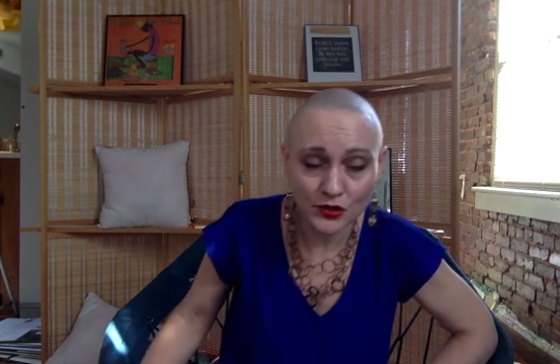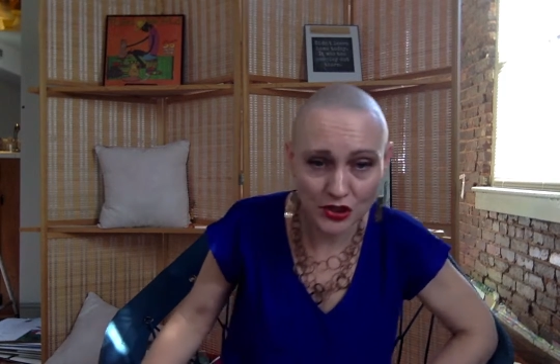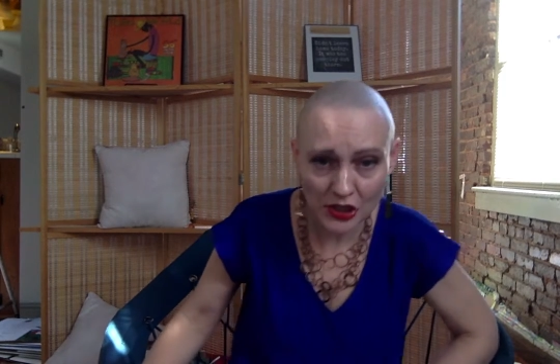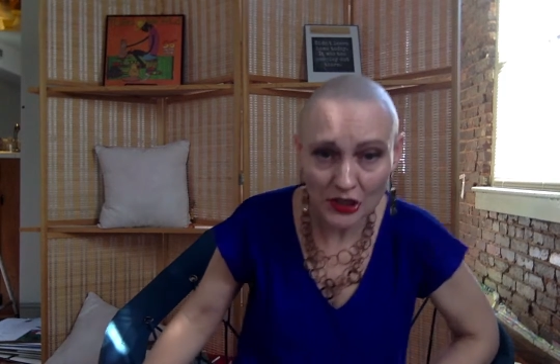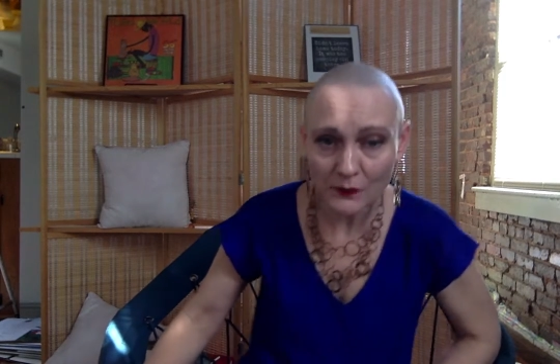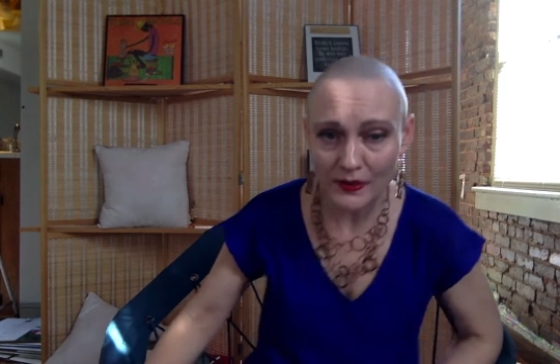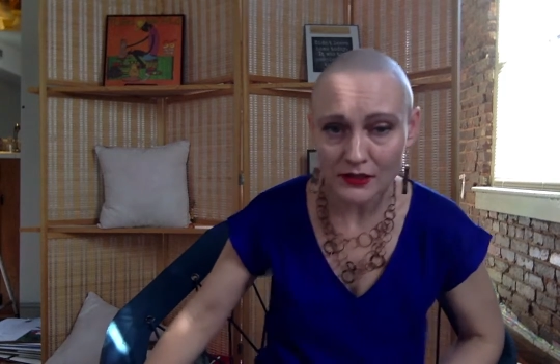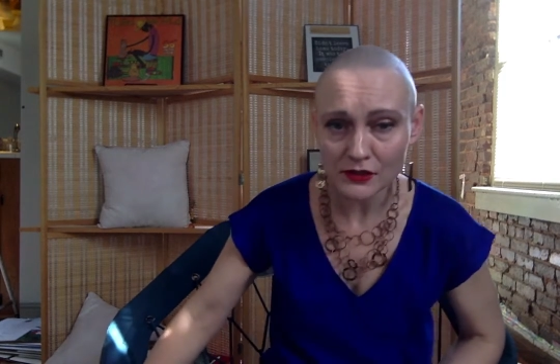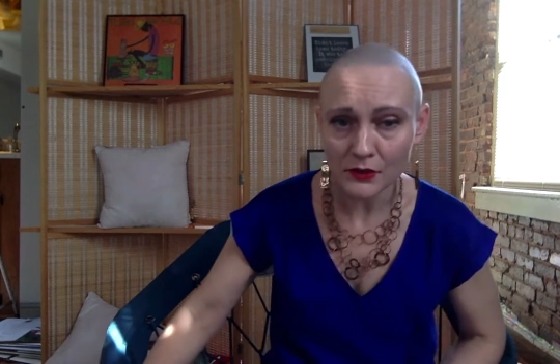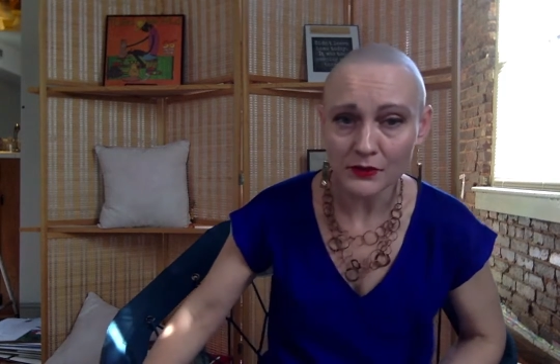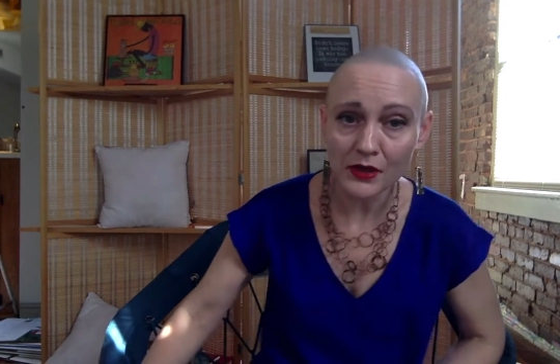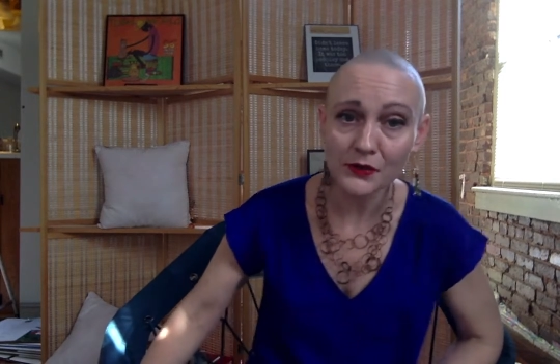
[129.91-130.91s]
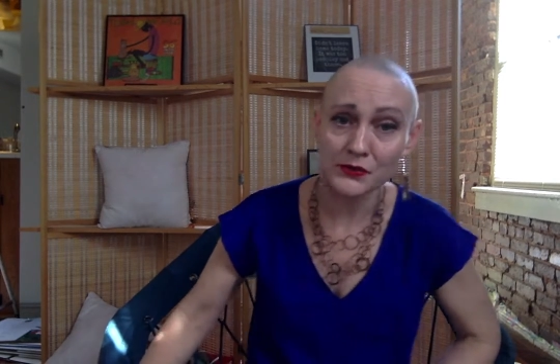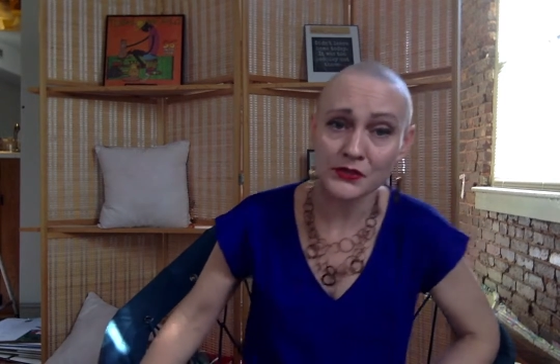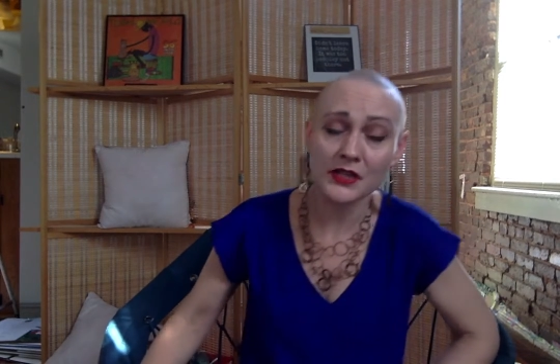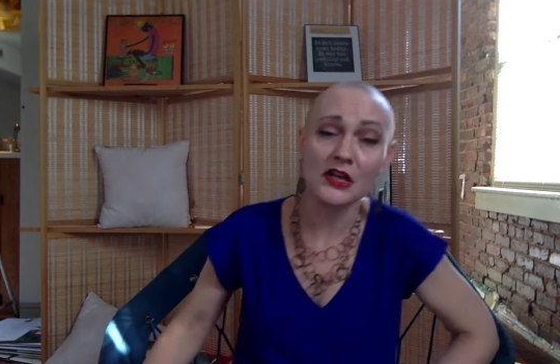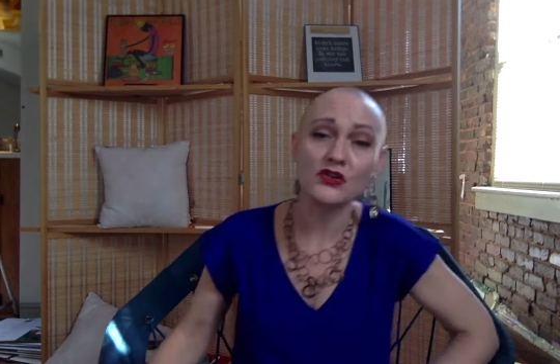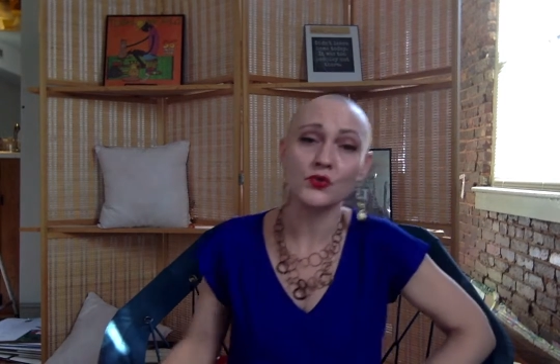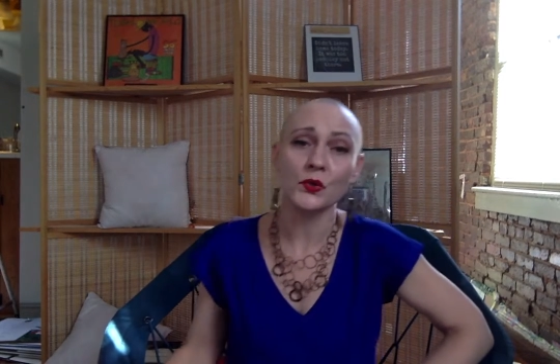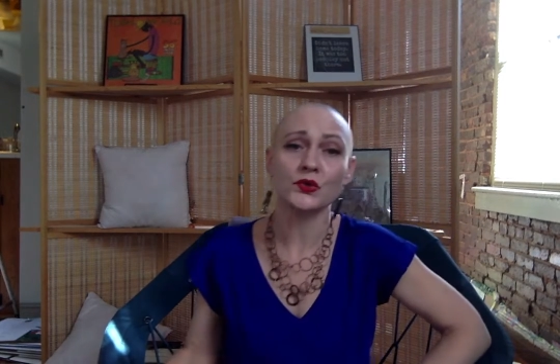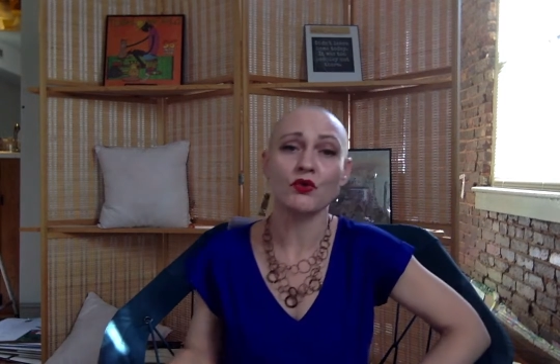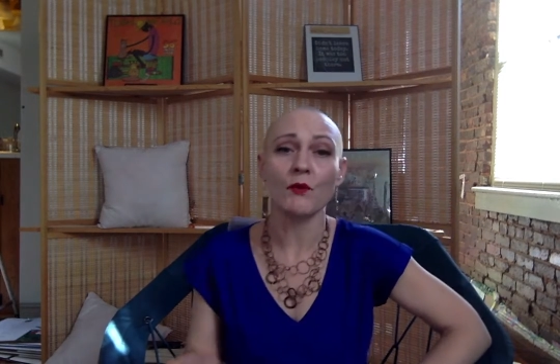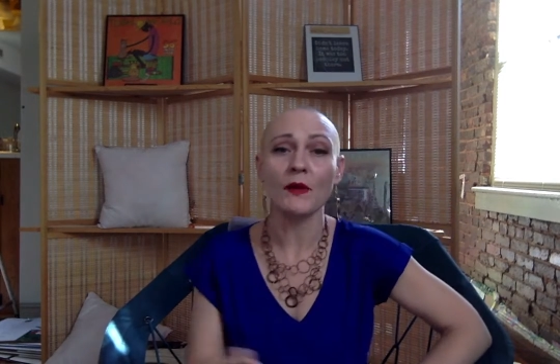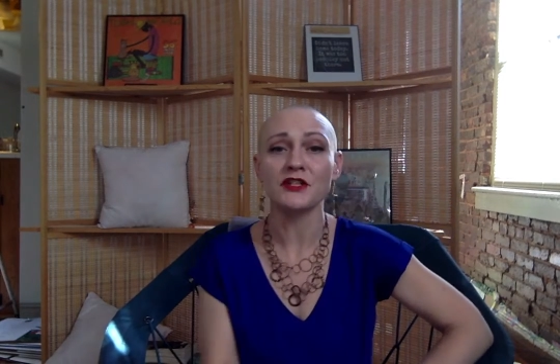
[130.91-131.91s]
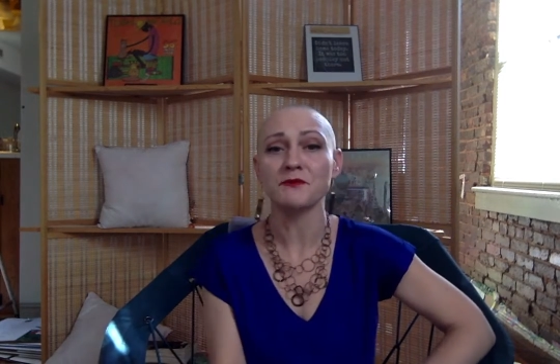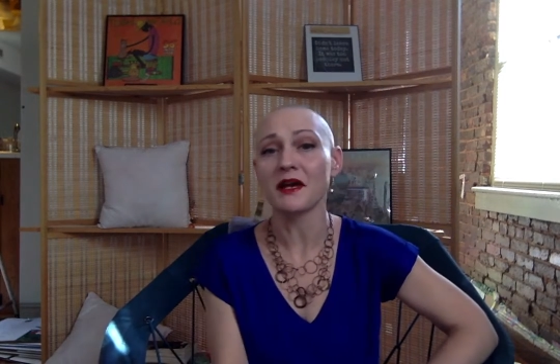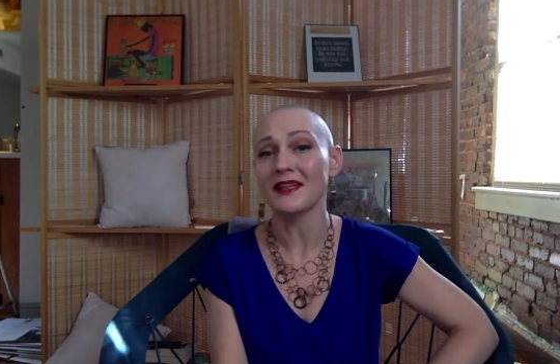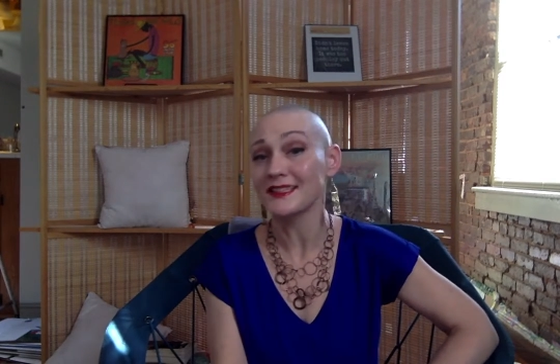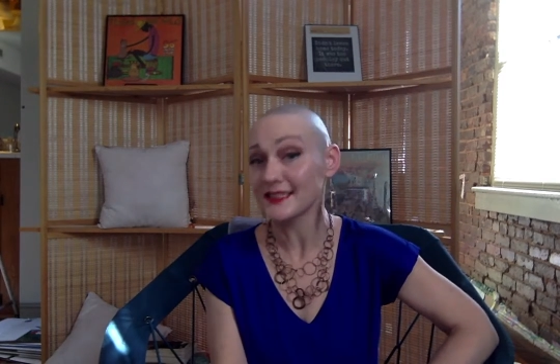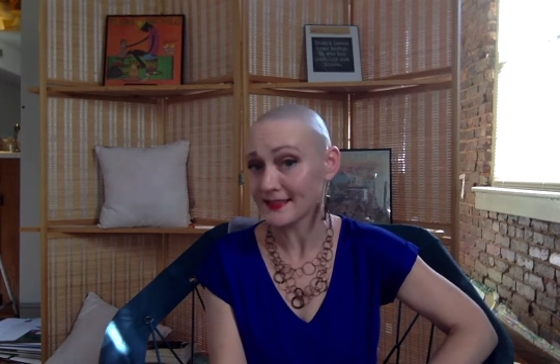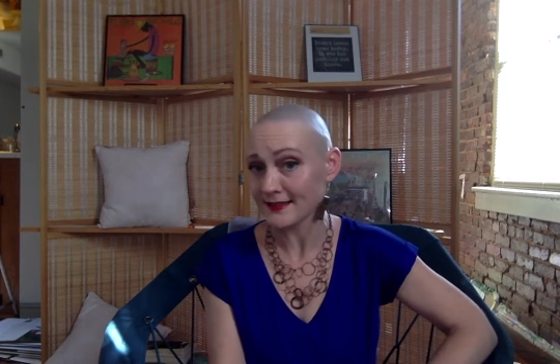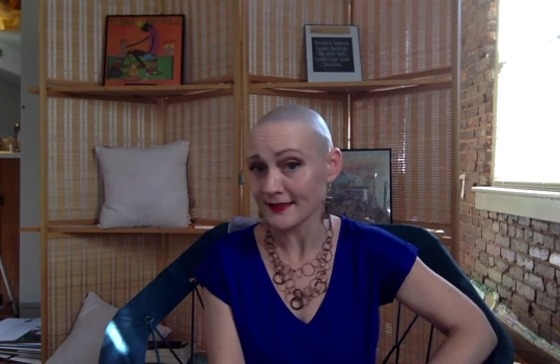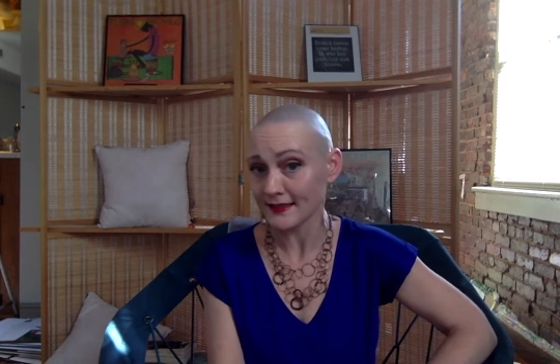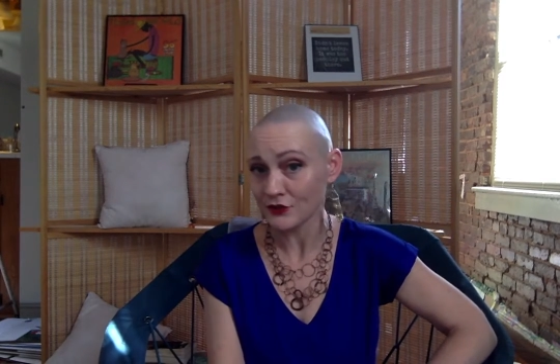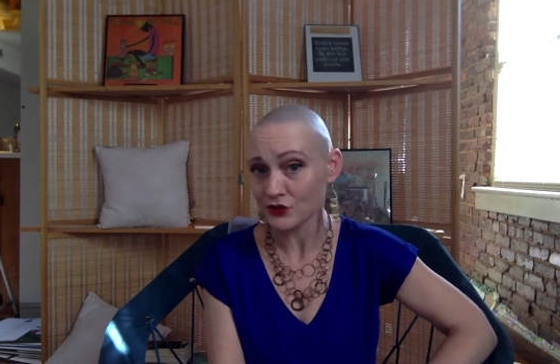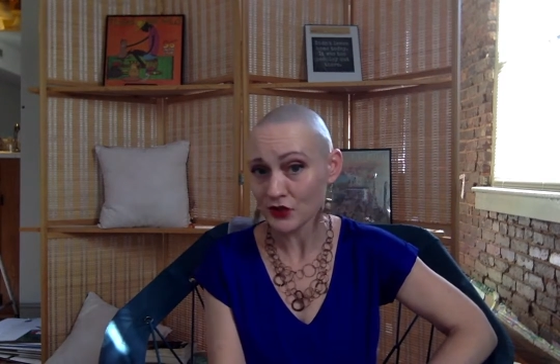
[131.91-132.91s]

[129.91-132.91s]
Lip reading: genuinely don't understand George Orwell's Politics in the